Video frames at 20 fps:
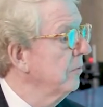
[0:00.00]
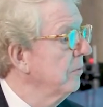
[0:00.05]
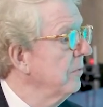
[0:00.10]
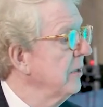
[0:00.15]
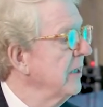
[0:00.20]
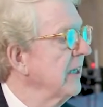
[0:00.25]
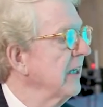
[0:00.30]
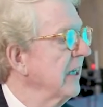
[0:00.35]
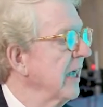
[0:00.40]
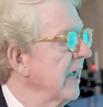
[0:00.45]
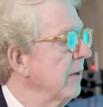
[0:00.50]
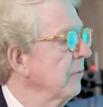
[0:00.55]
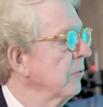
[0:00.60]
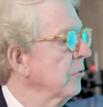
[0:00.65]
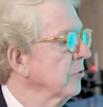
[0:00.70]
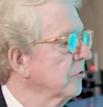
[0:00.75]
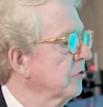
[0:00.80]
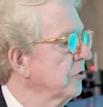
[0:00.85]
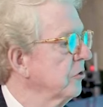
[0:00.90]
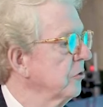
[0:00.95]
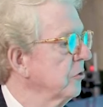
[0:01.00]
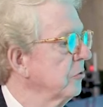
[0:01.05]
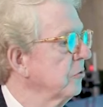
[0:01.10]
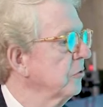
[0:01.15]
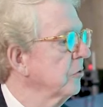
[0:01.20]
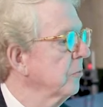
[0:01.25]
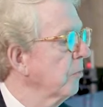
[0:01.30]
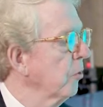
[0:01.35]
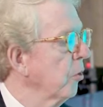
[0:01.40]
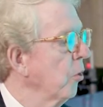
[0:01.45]
being able to
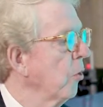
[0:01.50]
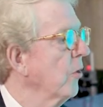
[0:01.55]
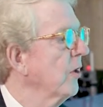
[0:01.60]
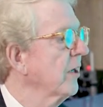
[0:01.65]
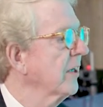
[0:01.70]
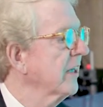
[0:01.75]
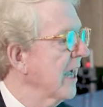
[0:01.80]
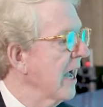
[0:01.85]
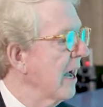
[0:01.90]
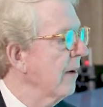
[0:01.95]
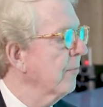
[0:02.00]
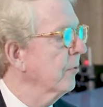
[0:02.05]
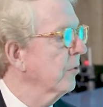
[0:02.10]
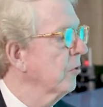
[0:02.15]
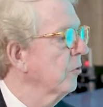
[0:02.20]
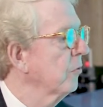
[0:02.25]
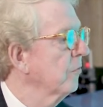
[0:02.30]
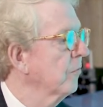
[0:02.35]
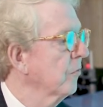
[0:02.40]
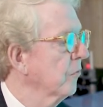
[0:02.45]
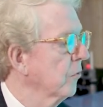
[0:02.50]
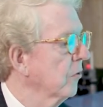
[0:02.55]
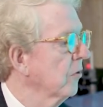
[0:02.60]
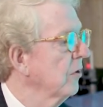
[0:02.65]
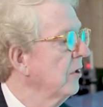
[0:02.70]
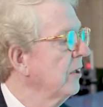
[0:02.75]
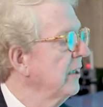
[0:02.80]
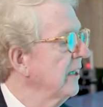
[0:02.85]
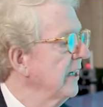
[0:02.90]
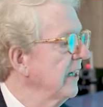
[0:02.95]
deploy capital for
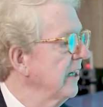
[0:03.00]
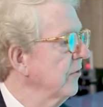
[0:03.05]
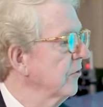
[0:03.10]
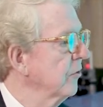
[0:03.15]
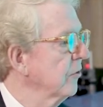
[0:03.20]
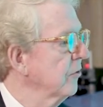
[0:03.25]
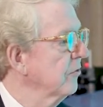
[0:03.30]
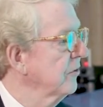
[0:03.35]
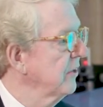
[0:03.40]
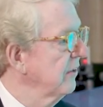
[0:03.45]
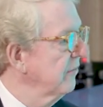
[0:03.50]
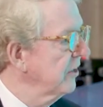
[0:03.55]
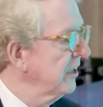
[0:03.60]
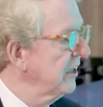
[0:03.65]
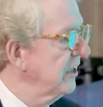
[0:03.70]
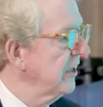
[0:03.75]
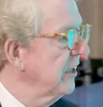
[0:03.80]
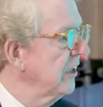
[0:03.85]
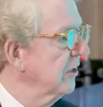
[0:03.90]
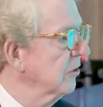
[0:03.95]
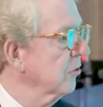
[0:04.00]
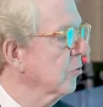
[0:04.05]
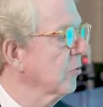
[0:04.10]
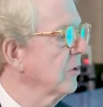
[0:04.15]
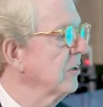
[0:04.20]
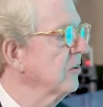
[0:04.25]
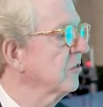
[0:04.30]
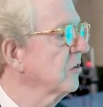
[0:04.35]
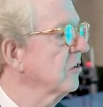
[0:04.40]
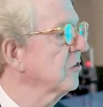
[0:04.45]
either dividend
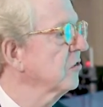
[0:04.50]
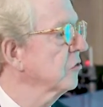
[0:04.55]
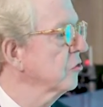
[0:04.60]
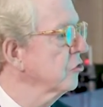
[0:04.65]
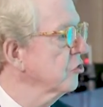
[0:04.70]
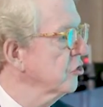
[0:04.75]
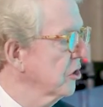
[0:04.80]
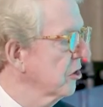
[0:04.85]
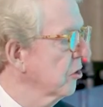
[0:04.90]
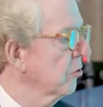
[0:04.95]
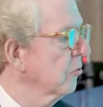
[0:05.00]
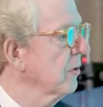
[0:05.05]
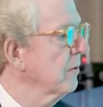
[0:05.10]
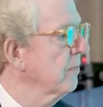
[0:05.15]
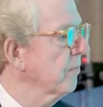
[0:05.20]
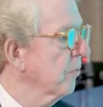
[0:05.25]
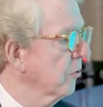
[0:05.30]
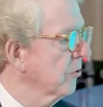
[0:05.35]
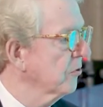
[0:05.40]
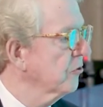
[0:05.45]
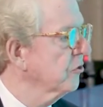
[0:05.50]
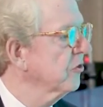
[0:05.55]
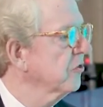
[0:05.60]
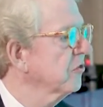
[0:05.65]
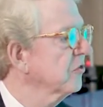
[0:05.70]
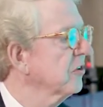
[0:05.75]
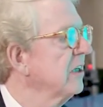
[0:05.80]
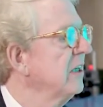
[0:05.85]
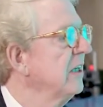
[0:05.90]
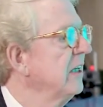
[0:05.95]
increases or share
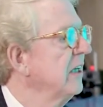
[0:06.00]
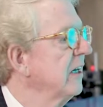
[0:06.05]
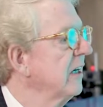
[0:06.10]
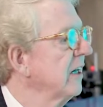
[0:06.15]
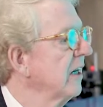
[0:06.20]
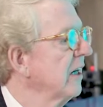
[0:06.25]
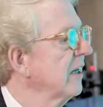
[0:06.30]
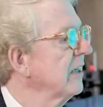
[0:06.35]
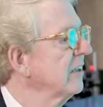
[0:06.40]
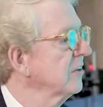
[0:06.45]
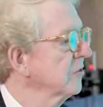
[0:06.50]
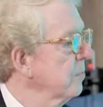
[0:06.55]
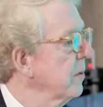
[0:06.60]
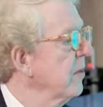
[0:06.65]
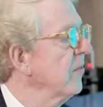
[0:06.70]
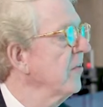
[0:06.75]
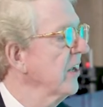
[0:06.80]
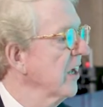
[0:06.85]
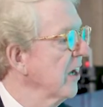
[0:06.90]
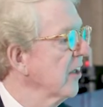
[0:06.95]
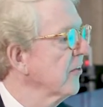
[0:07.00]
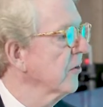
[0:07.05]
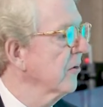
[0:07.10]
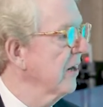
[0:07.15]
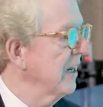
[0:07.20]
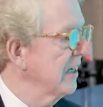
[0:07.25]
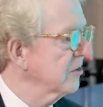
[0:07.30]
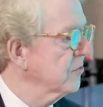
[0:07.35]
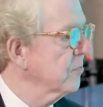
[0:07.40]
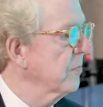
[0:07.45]
repurchase has been the other
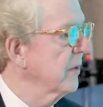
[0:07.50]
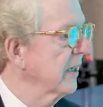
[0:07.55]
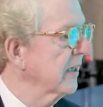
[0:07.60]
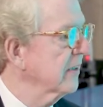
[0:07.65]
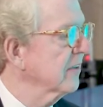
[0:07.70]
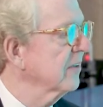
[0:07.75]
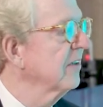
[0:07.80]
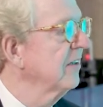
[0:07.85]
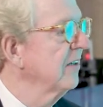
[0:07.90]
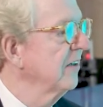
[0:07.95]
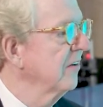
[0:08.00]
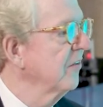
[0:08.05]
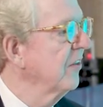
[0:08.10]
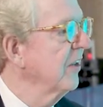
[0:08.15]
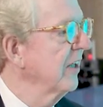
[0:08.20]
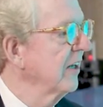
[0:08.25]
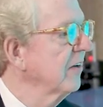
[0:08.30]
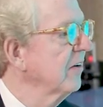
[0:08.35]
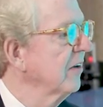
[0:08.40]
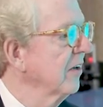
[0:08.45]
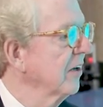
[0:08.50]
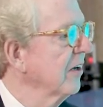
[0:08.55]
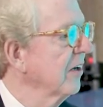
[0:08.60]
aspect that